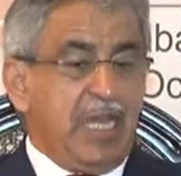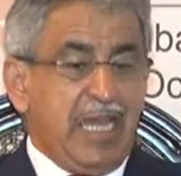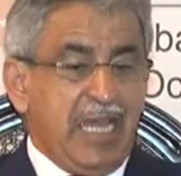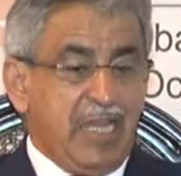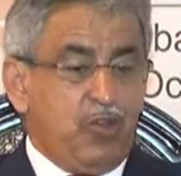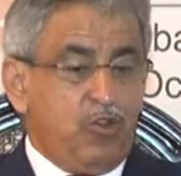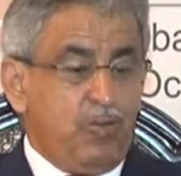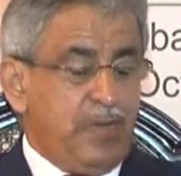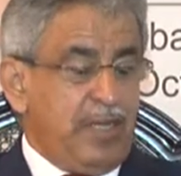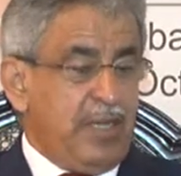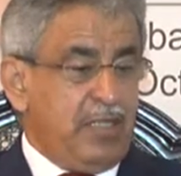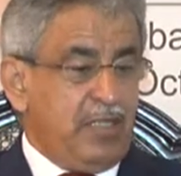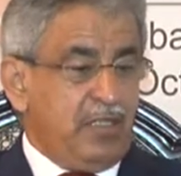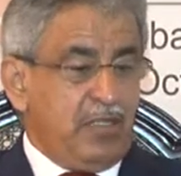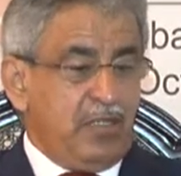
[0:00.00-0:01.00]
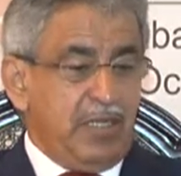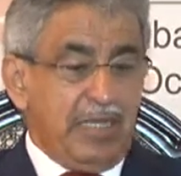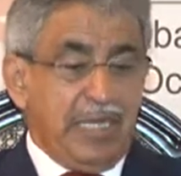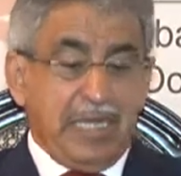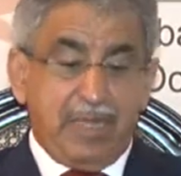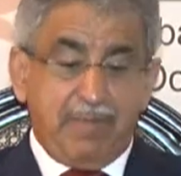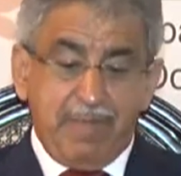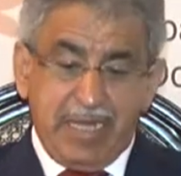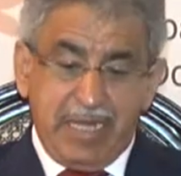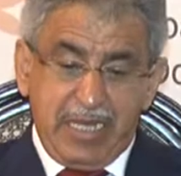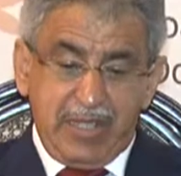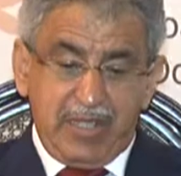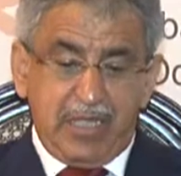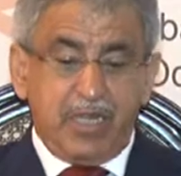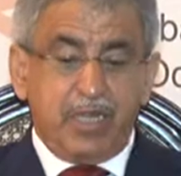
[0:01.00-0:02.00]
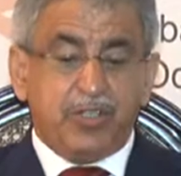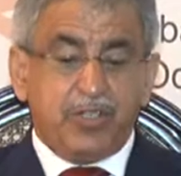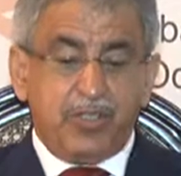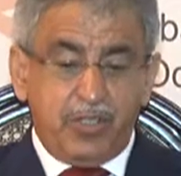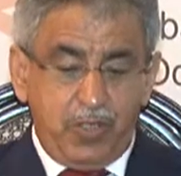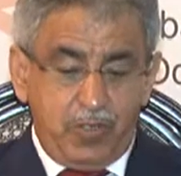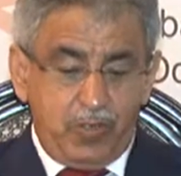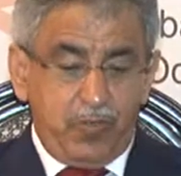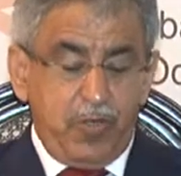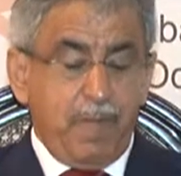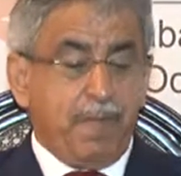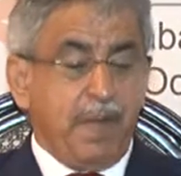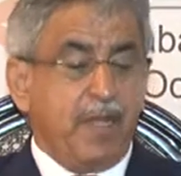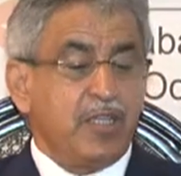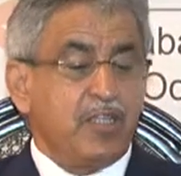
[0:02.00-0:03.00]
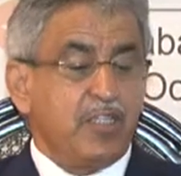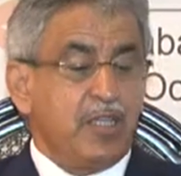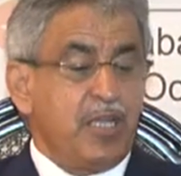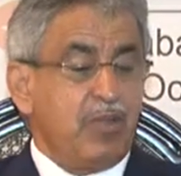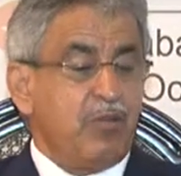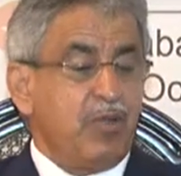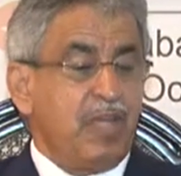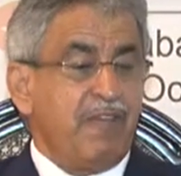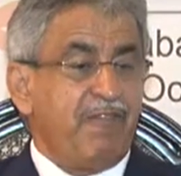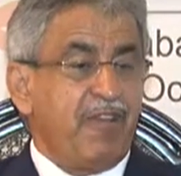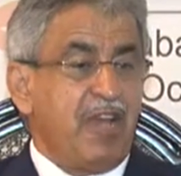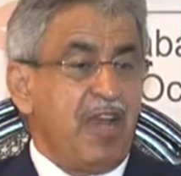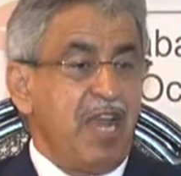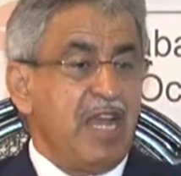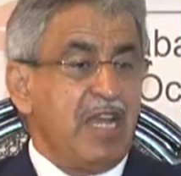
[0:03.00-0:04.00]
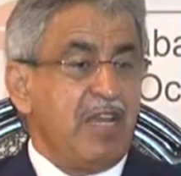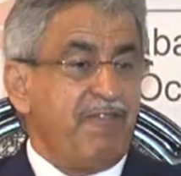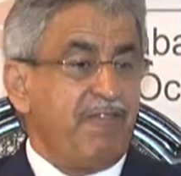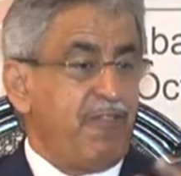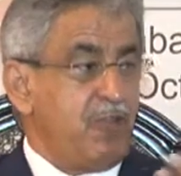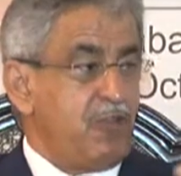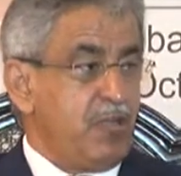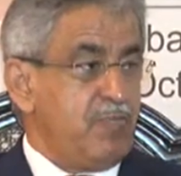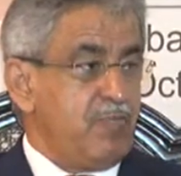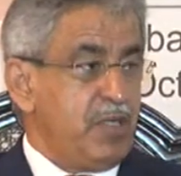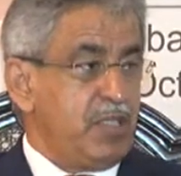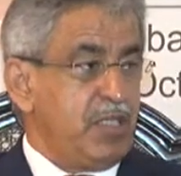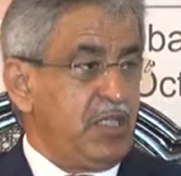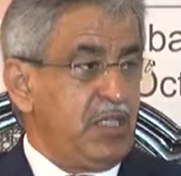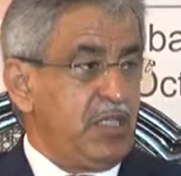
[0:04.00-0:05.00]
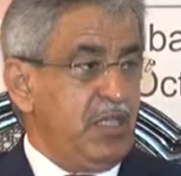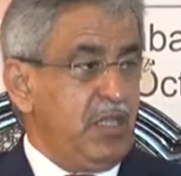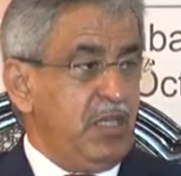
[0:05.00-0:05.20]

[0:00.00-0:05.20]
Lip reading: In Oman, like many other countries, including Pakistan, we have a high-level committee